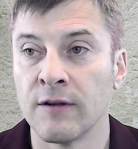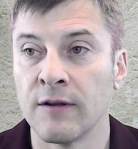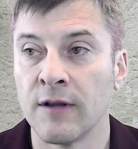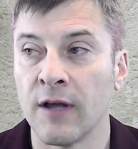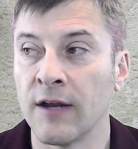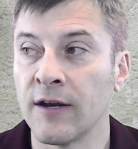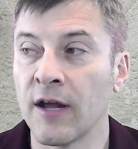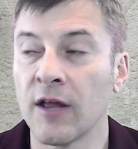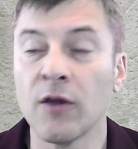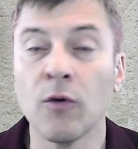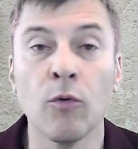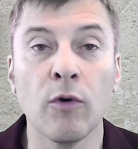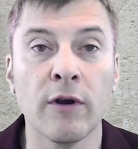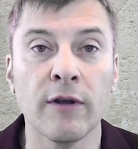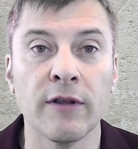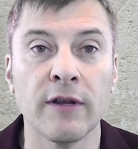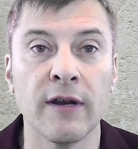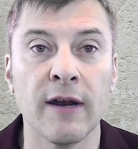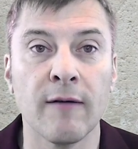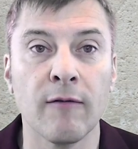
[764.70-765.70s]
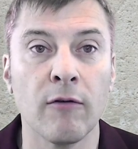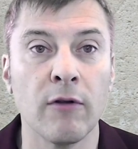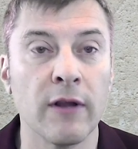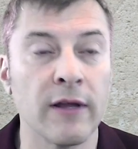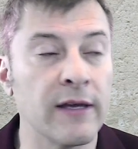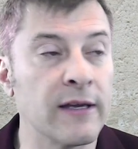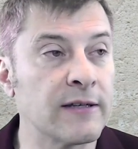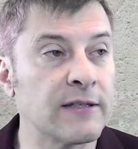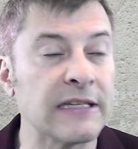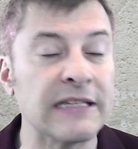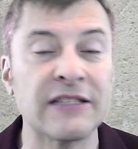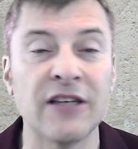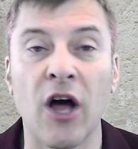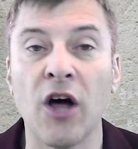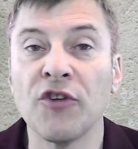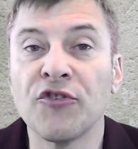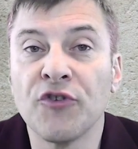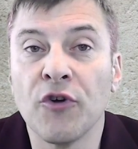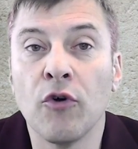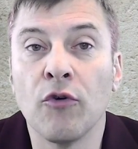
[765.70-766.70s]
Another work of the devil is he's
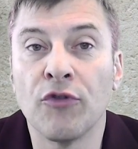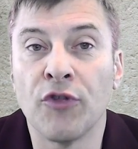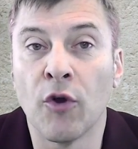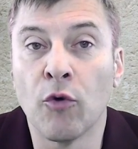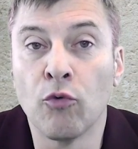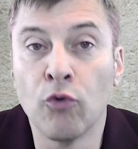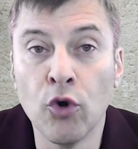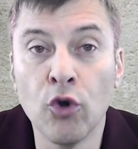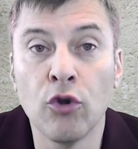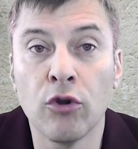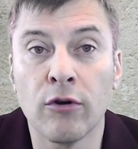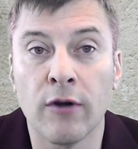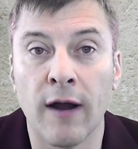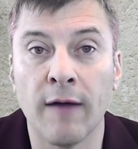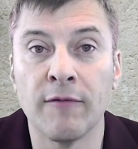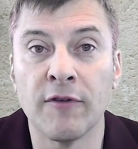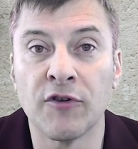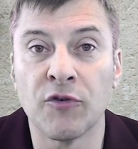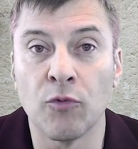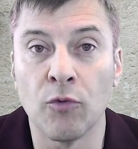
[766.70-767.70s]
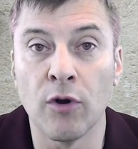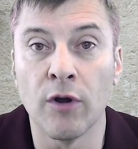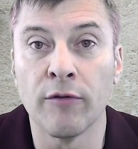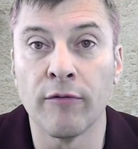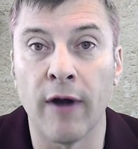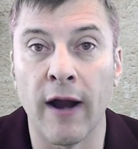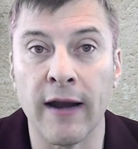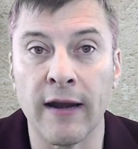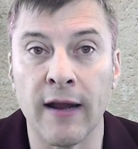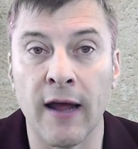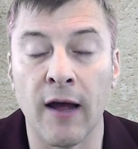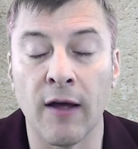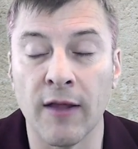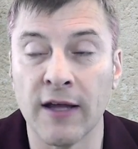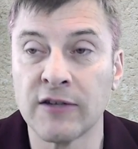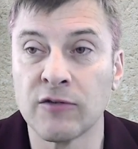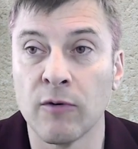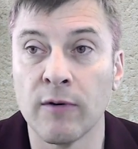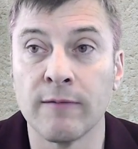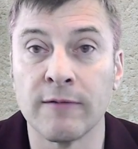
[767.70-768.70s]
also the ruler of this world right now.
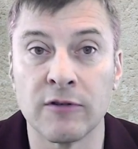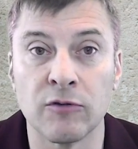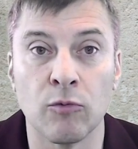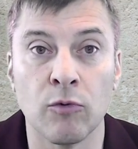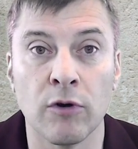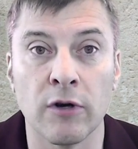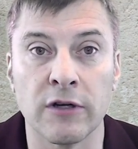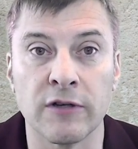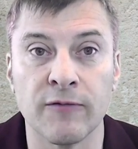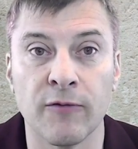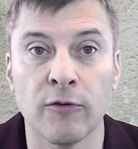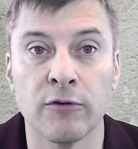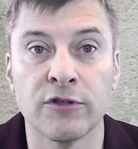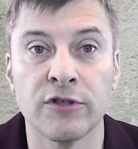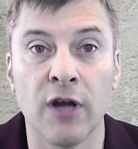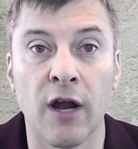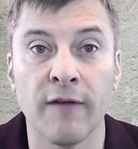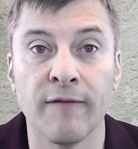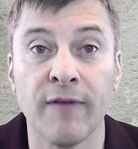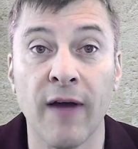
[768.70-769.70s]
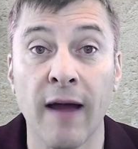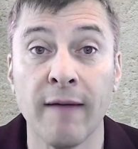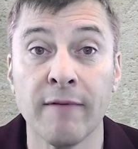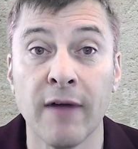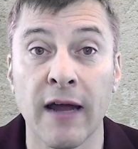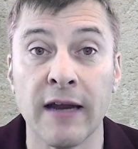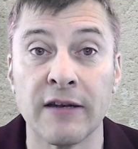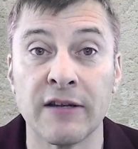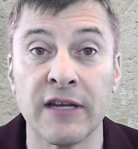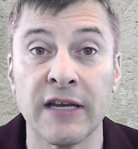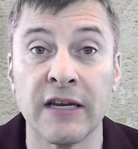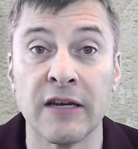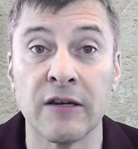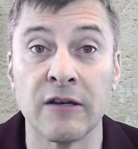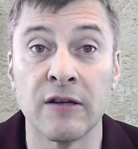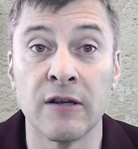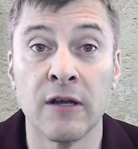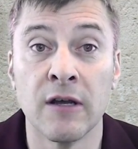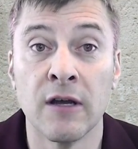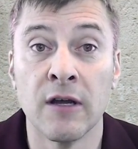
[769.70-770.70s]
That's one of his works. First John five nineteen.
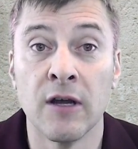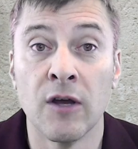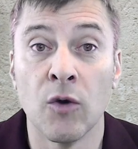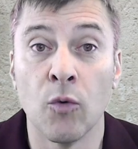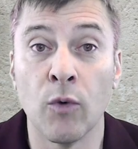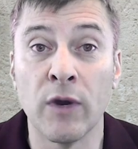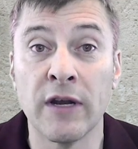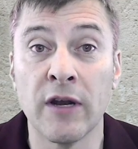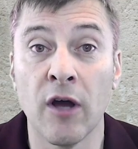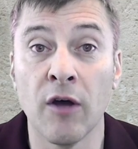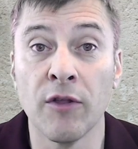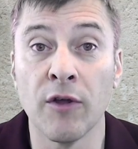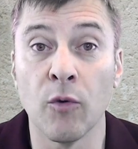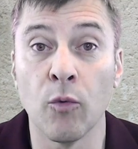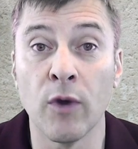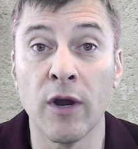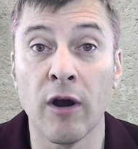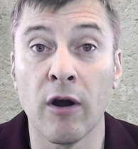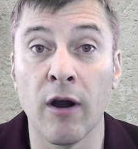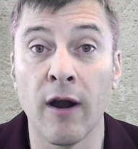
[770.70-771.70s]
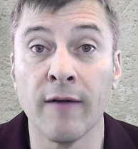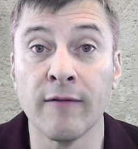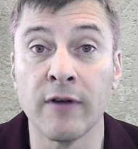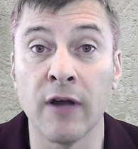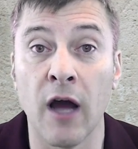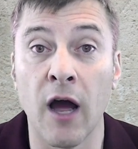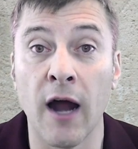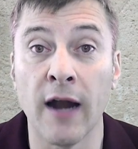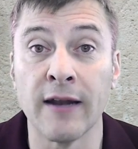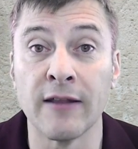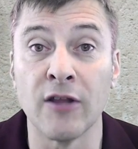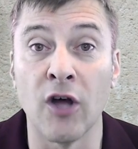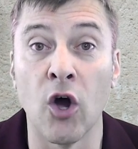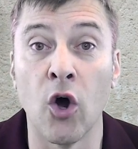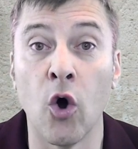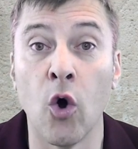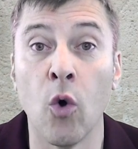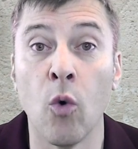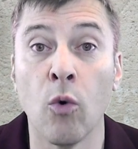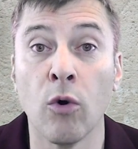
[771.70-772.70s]
We know that we are of God, and the
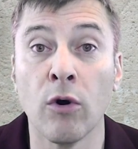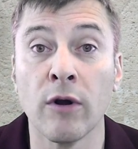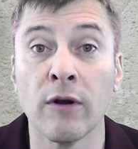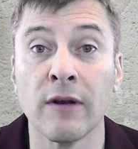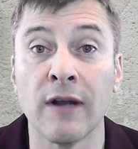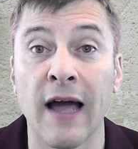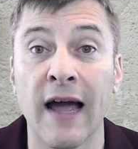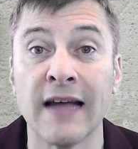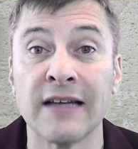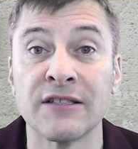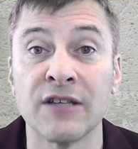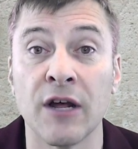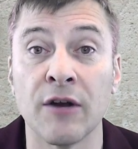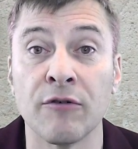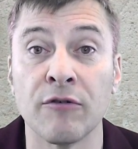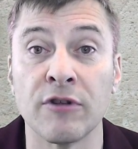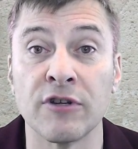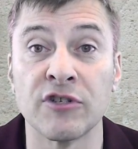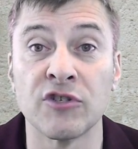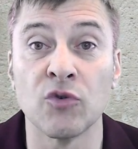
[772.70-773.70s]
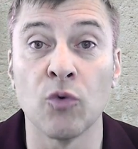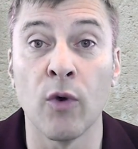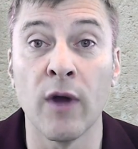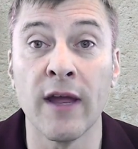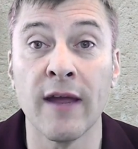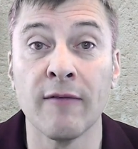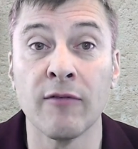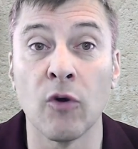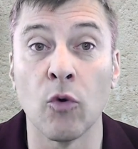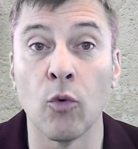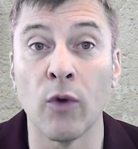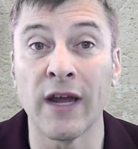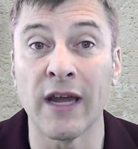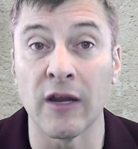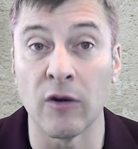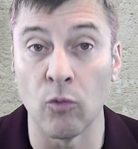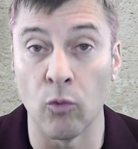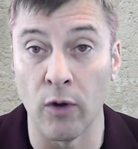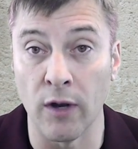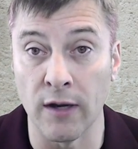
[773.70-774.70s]
whole world lies under the sway of the wicked
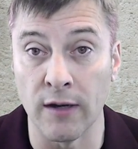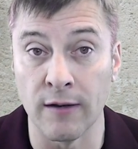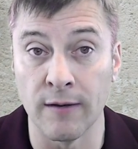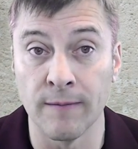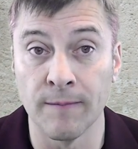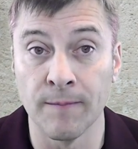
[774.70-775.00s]
one.